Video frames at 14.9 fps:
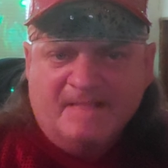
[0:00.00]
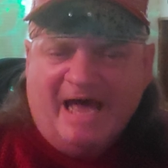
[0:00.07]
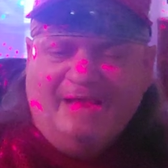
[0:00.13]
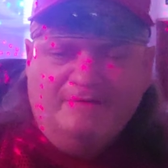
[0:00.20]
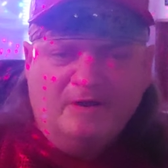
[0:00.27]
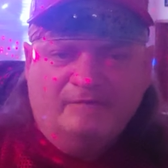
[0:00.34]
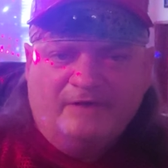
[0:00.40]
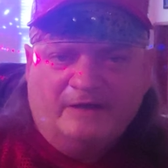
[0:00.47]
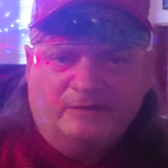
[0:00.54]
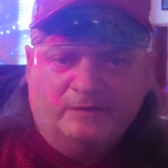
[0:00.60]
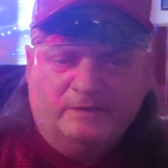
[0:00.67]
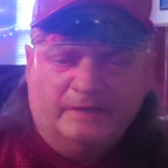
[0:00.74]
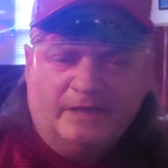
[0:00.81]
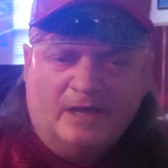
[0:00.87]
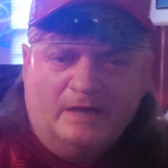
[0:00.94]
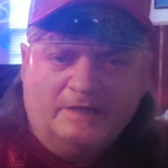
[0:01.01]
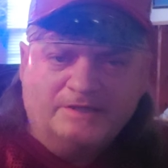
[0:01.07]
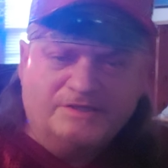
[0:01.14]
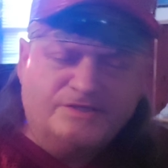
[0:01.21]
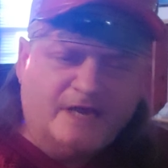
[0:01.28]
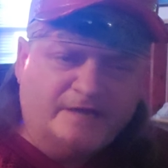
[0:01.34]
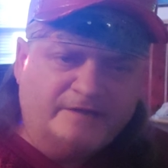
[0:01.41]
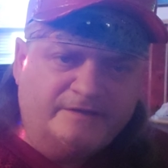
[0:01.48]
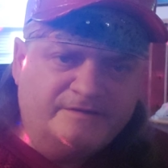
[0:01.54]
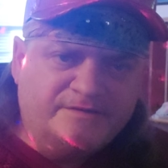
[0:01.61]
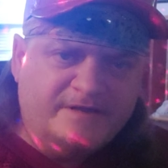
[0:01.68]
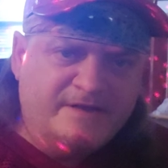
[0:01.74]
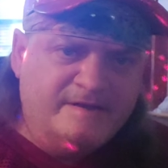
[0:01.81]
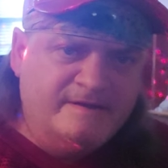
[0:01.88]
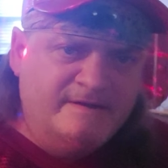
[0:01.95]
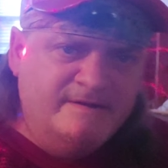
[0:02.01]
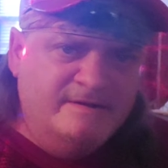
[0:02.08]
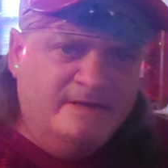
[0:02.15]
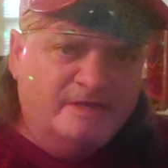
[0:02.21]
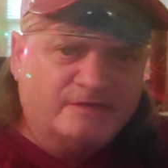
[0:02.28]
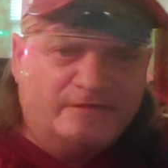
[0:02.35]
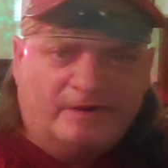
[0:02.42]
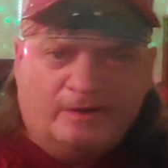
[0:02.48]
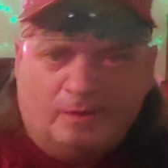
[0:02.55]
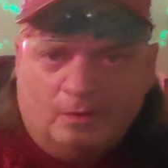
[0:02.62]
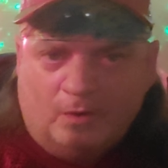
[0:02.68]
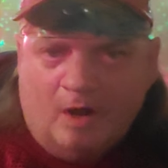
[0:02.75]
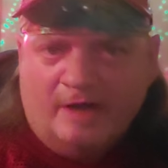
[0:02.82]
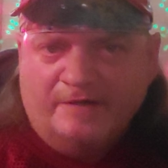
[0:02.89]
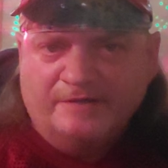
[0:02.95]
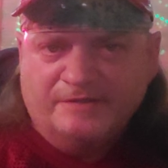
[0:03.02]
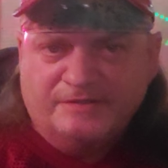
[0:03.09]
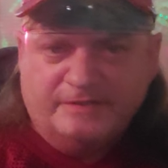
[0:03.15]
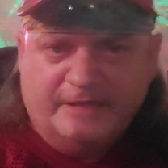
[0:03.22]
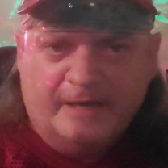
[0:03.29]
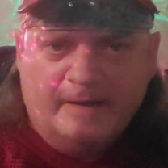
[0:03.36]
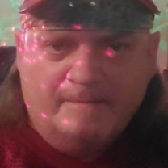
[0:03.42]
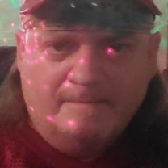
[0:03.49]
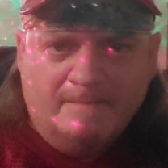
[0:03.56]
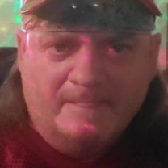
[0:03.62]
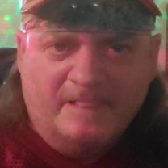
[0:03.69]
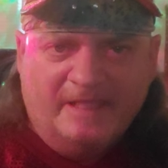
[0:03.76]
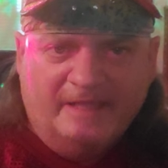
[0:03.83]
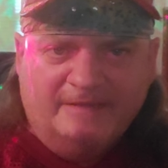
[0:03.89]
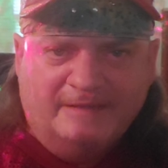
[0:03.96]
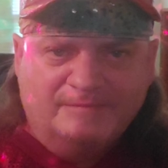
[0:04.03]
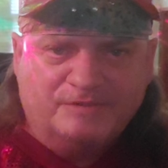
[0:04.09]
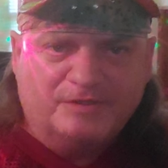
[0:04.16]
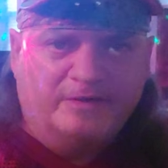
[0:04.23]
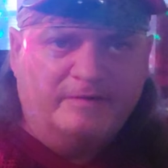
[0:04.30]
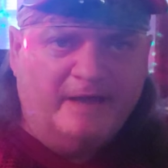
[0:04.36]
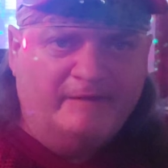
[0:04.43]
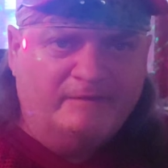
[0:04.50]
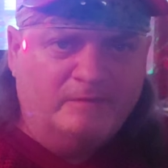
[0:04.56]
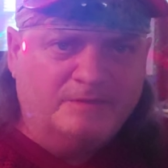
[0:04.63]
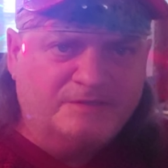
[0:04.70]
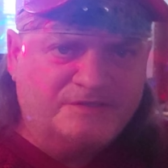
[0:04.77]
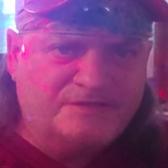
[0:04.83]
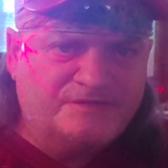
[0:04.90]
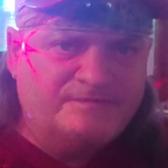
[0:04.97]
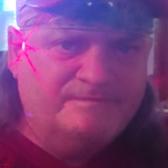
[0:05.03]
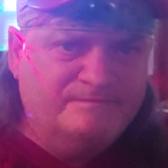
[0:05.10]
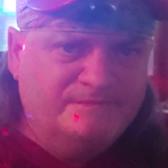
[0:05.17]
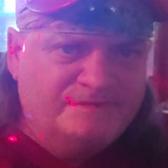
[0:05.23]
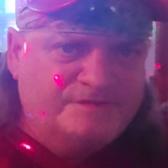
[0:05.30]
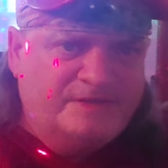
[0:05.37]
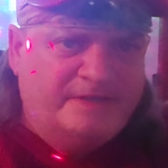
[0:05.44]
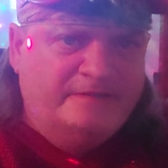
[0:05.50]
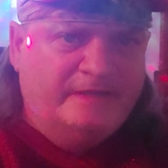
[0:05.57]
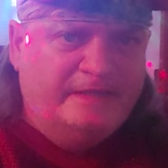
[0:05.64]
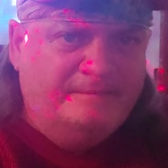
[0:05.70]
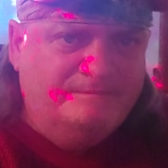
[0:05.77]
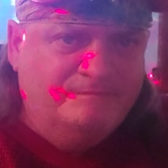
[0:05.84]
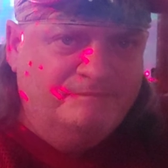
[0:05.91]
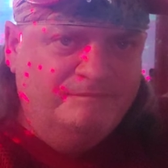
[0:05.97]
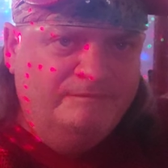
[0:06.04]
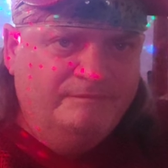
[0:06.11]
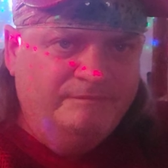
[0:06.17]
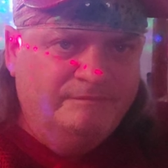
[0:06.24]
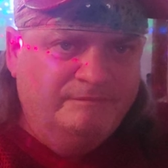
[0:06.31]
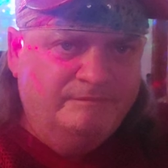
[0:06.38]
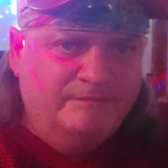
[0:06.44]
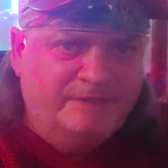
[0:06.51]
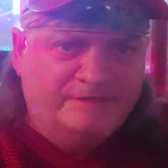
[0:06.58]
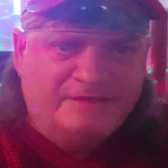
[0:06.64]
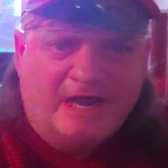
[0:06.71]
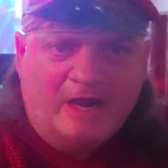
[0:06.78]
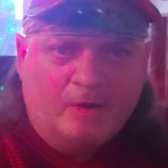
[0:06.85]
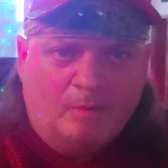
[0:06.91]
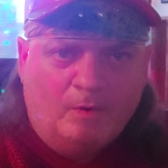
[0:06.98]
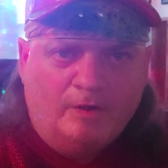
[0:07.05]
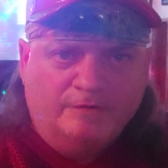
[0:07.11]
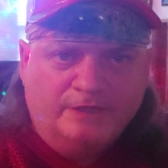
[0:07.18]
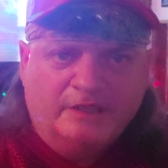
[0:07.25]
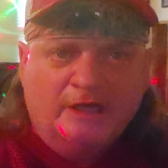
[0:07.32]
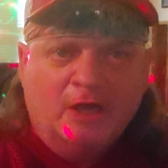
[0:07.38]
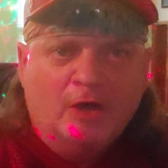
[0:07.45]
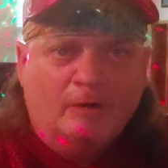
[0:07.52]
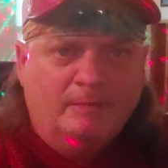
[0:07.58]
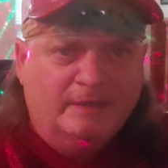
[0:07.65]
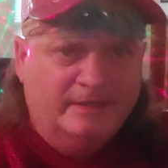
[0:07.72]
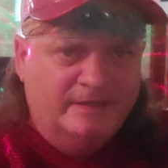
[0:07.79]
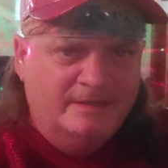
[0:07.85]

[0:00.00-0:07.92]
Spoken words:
don't know if I'd really call it sectors. Spherical quadrants, you know, I'm sure everyone's seen the entire world, the globe,